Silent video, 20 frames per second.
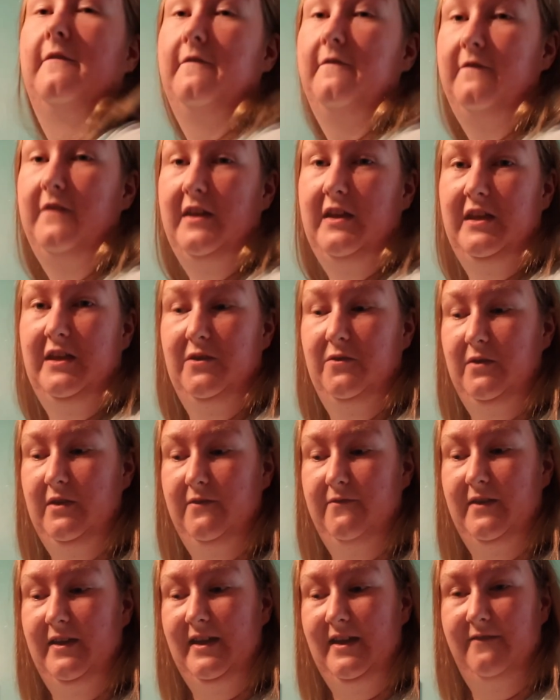video
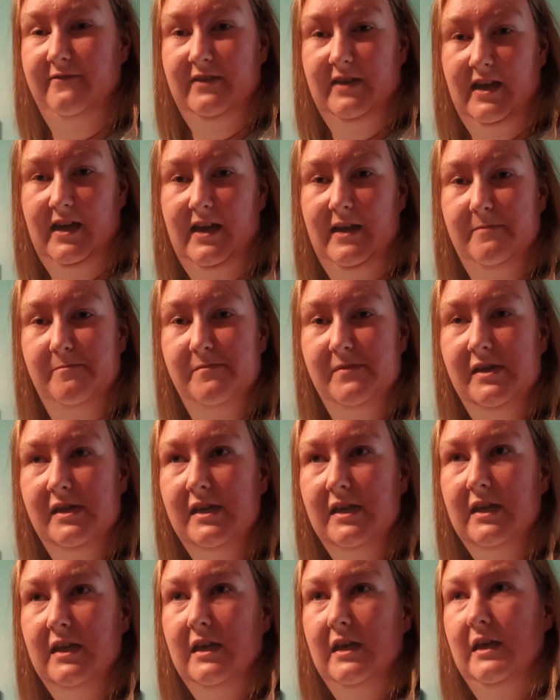if I have time,
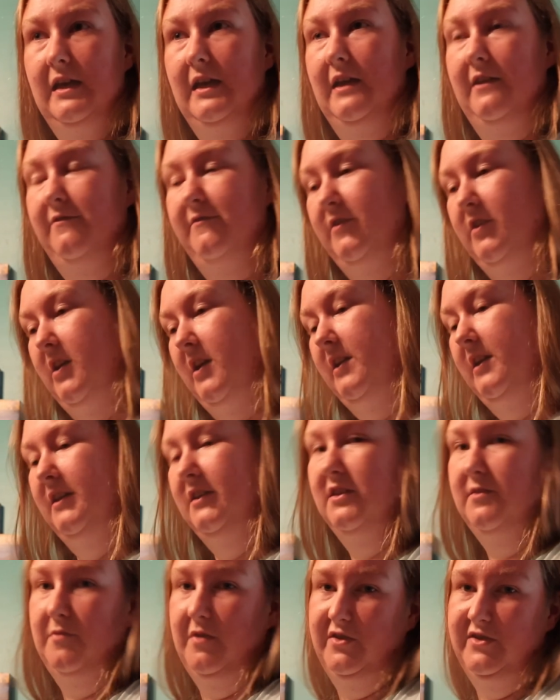and if not,
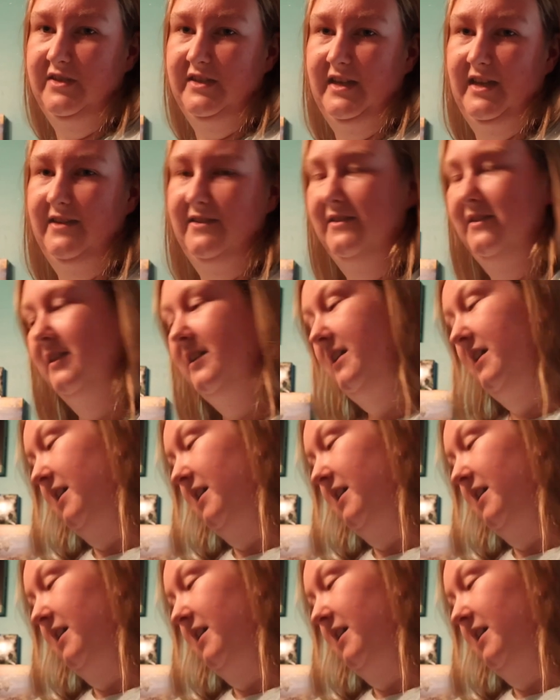a small set.